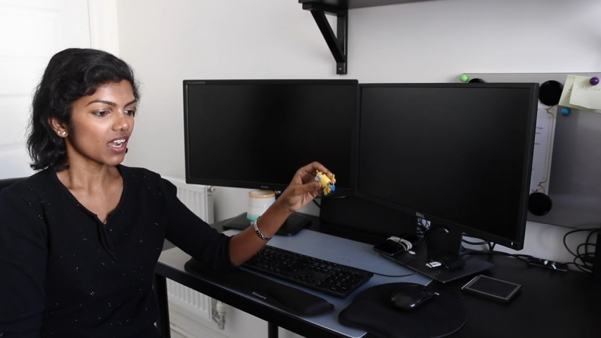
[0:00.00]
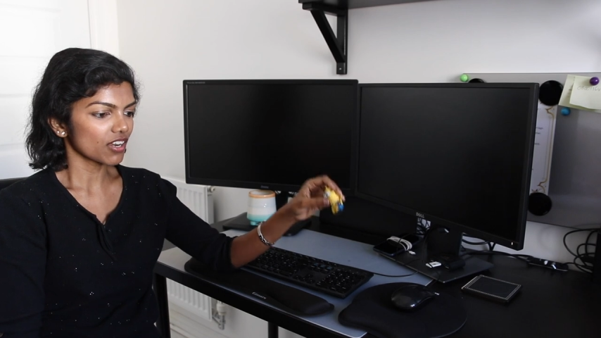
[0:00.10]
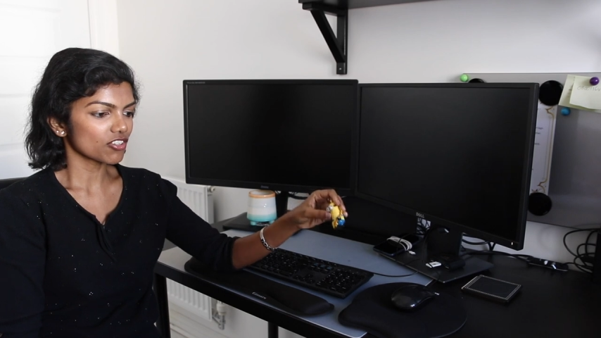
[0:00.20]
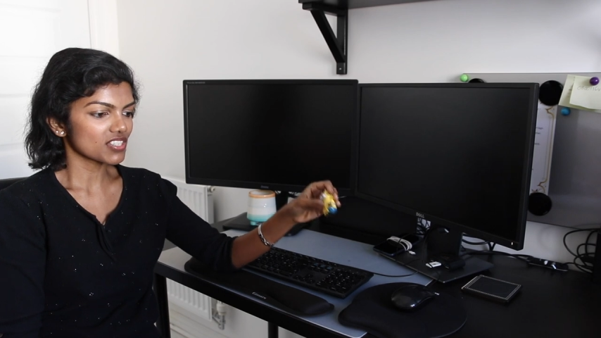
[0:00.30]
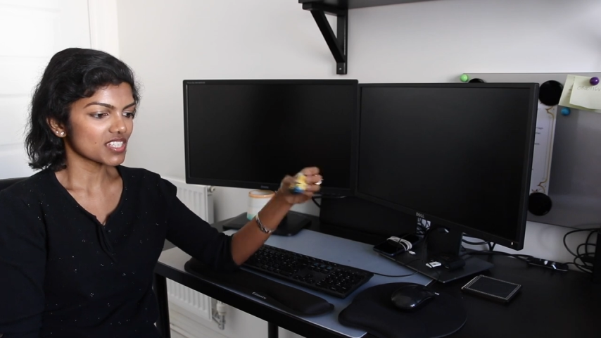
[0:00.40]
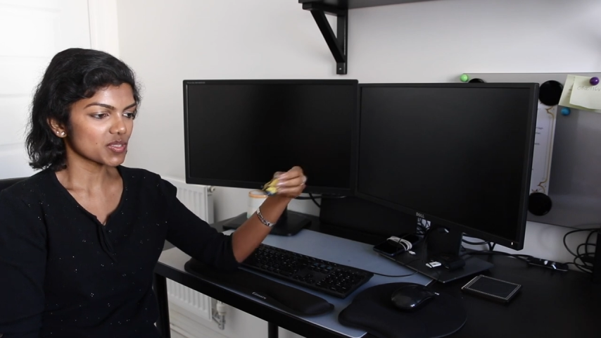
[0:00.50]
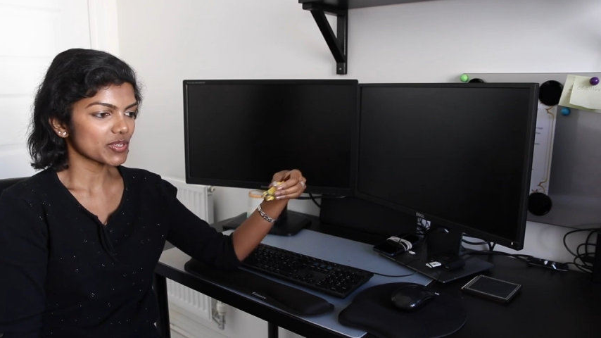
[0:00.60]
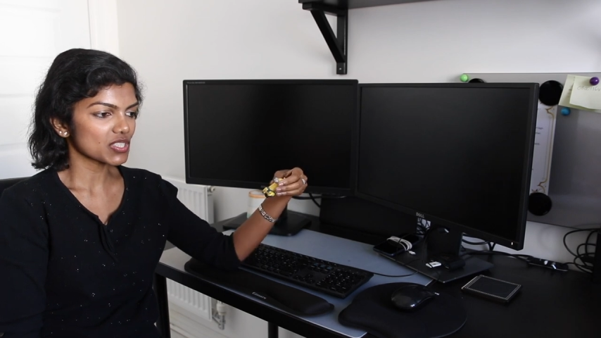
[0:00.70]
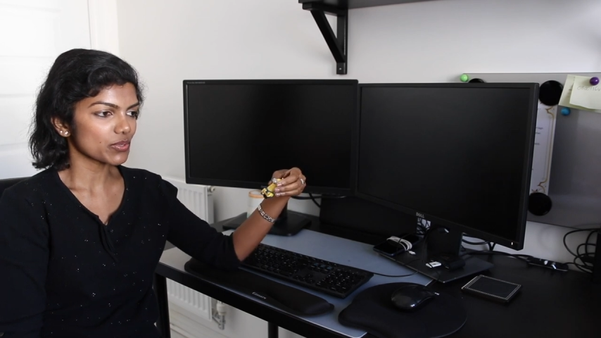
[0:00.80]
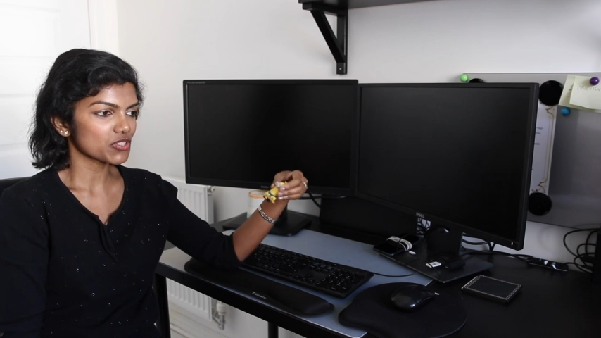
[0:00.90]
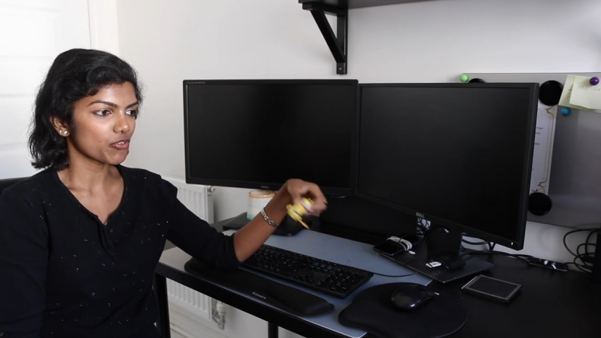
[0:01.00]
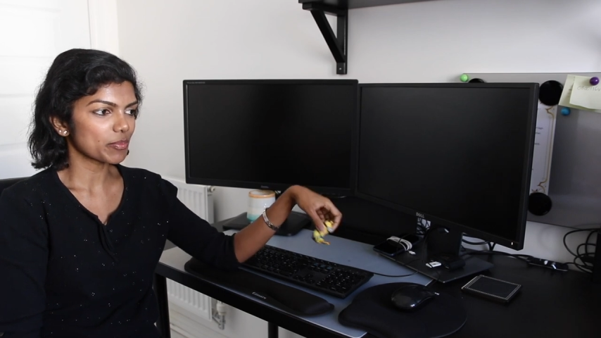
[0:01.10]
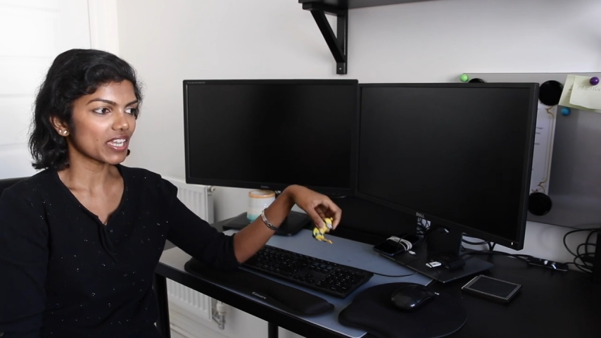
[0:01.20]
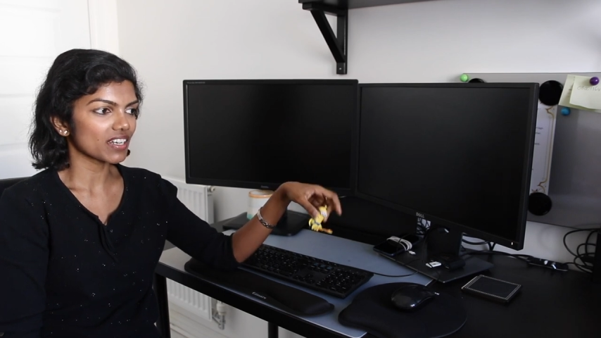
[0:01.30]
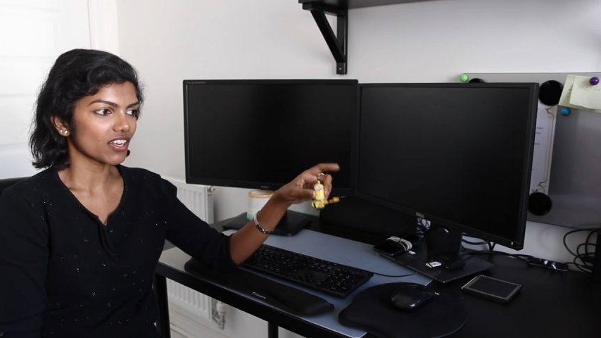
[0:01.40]
100 centimeter was for
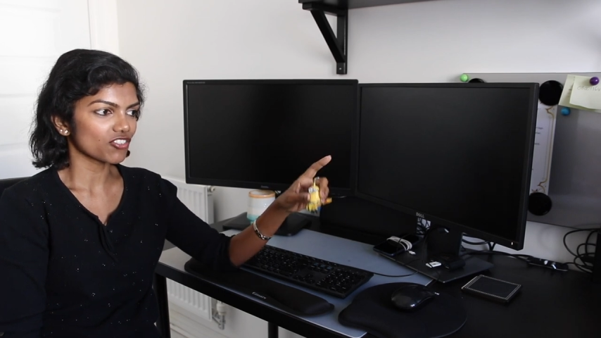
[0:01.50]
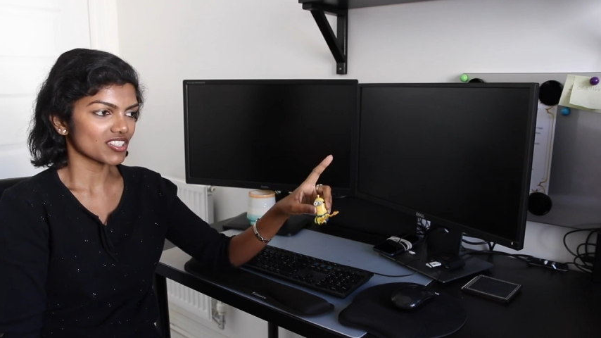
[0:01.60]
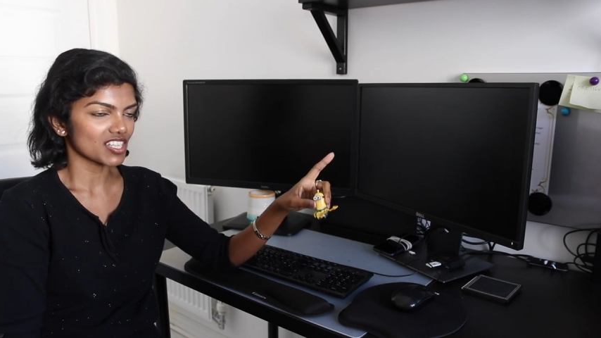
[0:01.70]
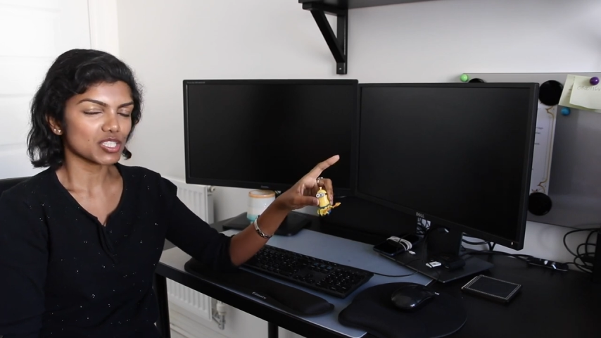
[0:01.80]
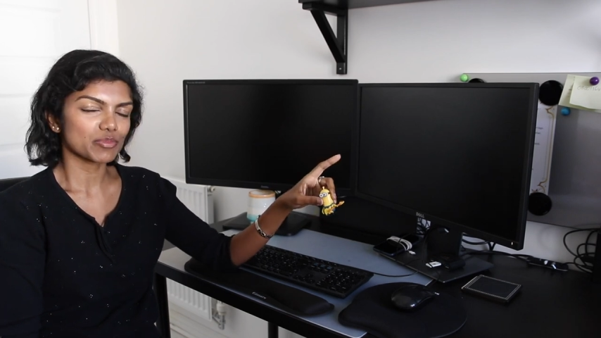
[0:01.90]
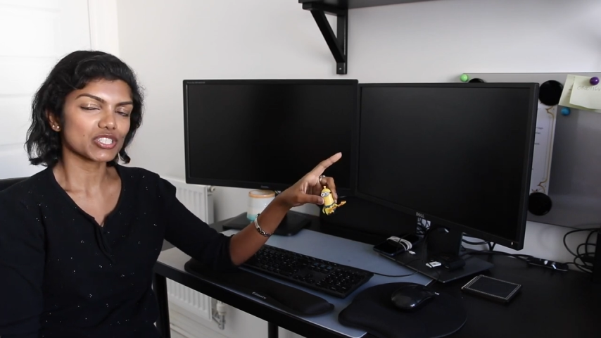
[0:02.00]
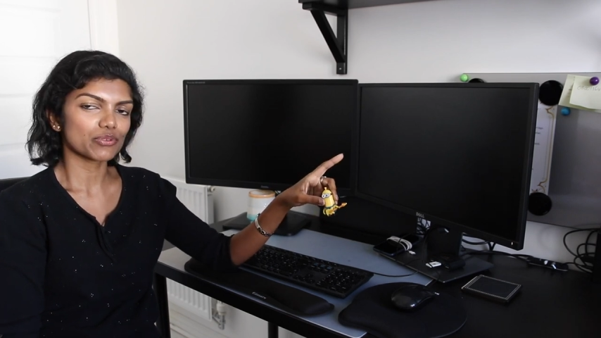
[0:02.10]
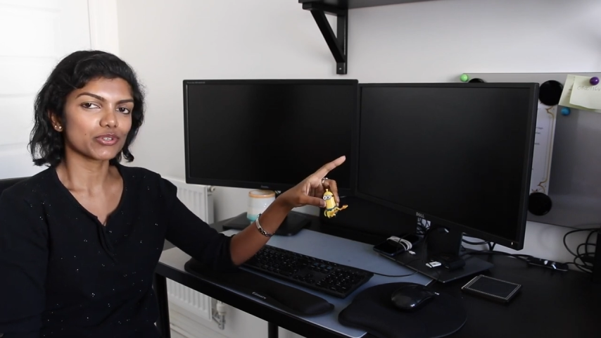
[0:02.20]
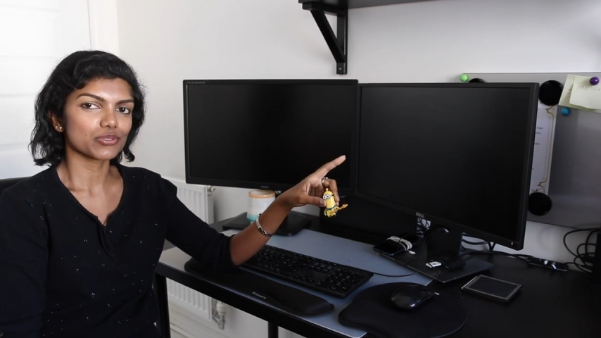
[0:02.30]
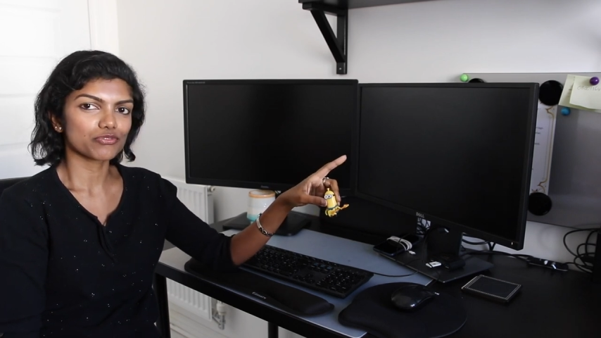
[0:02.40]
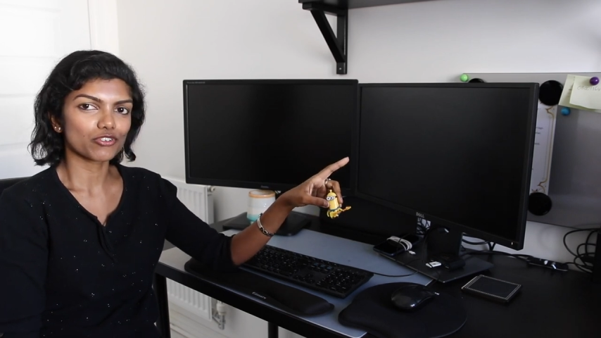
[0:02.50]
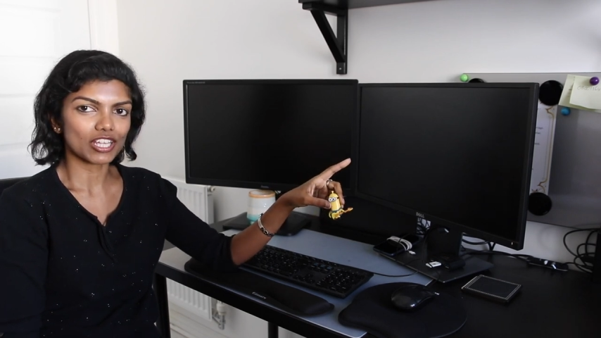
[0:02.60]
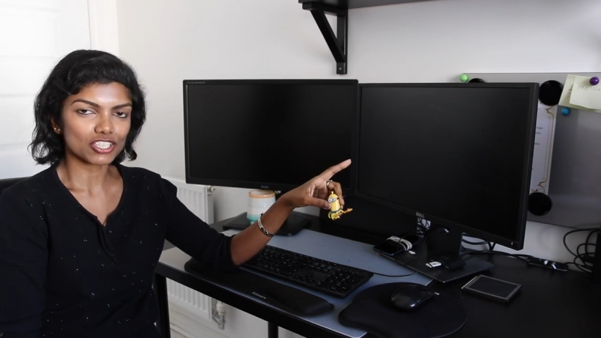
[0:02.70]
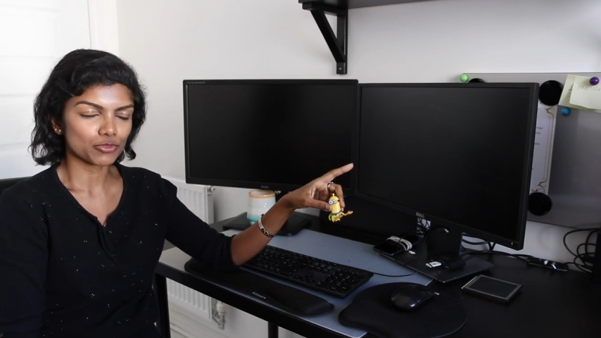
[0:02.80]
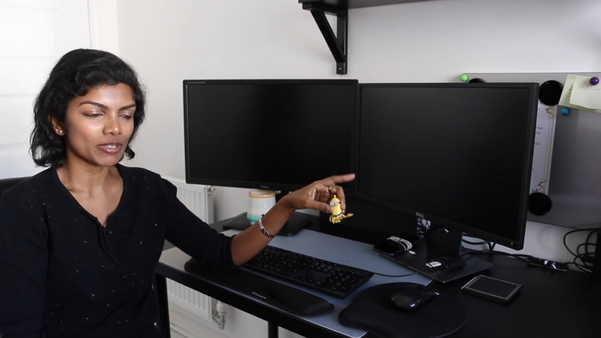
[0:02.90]
me and 100 centimeter was for
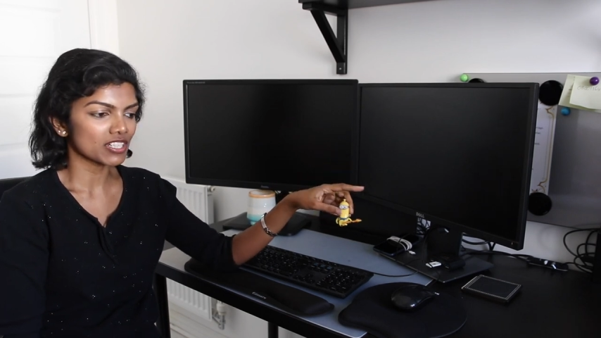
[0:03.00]
Lakshman.